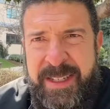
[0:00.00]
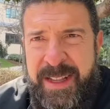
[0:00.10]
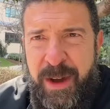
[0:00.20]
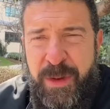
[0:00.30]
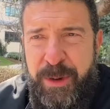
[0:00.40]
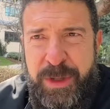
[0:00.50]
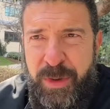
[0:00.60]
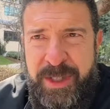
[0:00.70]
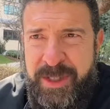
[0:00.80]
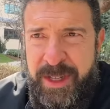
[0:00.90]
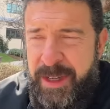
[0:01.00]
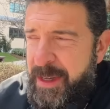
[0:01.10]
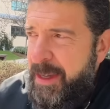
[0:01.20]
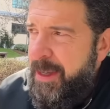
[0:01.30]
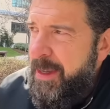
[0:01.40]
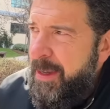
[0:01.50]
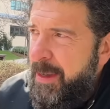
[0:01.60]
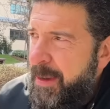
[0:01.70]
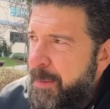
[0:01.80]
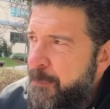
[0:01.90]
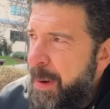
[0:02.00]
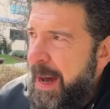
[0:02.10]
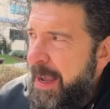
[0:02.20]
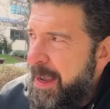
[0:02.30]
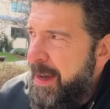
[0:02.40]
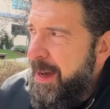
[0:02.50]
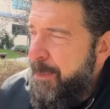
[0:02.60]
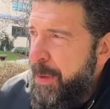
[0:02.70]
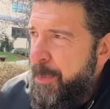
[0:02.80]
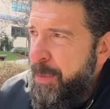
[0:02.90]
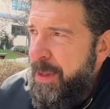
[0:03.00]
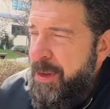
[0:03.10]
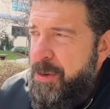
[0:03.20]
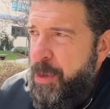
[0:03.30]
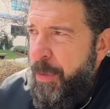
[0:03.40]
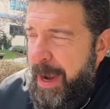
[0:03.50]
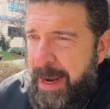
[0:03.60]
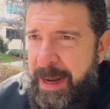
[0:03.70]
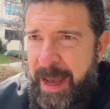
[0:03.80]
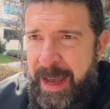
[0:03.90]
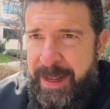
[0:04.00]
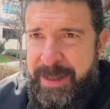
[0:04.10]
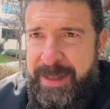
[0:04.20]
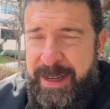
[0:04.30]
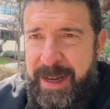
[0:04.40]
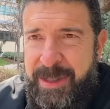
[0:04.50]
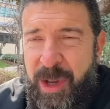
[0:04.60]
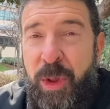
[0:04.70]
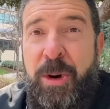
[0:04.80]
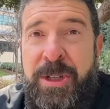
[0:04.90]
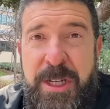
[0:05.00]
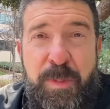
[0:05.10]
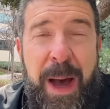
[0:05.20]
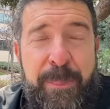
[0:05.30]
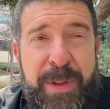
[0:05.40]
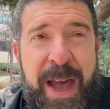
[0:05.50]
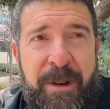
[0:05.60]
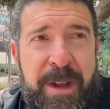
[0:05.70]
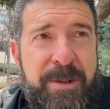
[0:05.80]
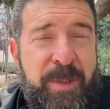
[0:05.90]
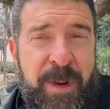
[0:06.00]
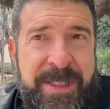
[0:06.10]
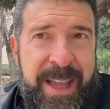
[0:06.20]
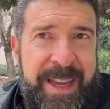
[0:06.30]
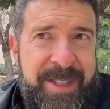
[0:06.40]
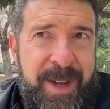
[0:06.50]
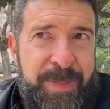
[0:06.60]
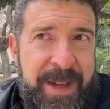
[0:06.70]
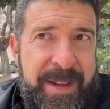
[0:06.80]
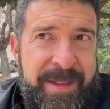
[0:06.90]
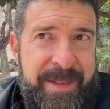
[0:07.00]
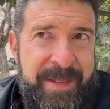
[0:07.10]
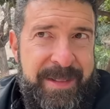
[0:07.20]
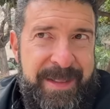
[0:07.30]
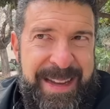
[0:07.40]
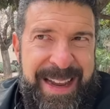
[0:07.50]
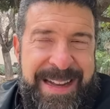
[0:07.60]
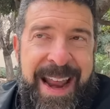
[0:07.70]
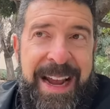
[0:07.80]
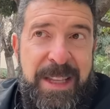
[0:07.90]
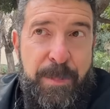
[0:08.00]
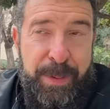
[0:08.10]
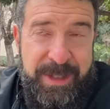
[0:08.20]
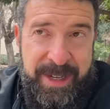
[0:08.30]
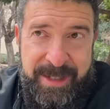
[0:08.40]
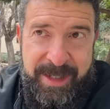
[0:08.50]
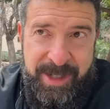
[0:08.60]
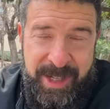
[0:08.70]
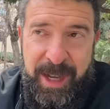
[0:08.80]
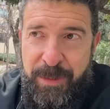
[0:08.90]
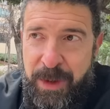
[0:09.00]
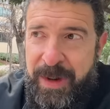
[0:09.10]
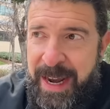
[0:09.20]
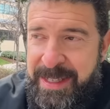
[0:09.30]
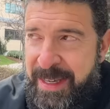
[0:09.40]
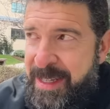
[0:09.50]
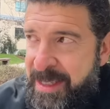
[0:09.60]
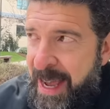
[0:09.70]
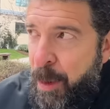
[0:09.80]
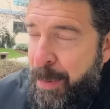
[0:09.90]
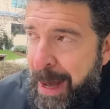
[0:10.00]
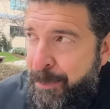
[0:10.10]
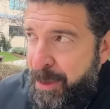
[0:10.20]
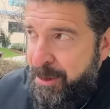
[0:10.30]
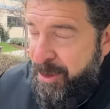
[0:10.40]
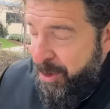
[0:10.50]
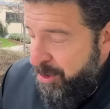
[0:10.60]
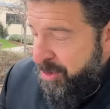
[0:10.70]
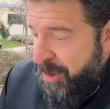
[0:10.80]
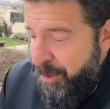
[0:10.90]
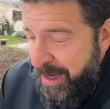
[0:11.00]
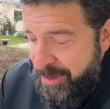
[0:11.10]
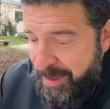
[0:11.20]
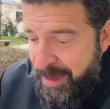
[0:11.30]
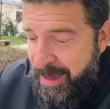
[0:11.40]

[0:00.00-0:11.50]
He's not very trusted by people in Ukraine, and Zaluzhny's popularity was like at something like at 90%, just to give you an idea as to how popular Zaluzhny was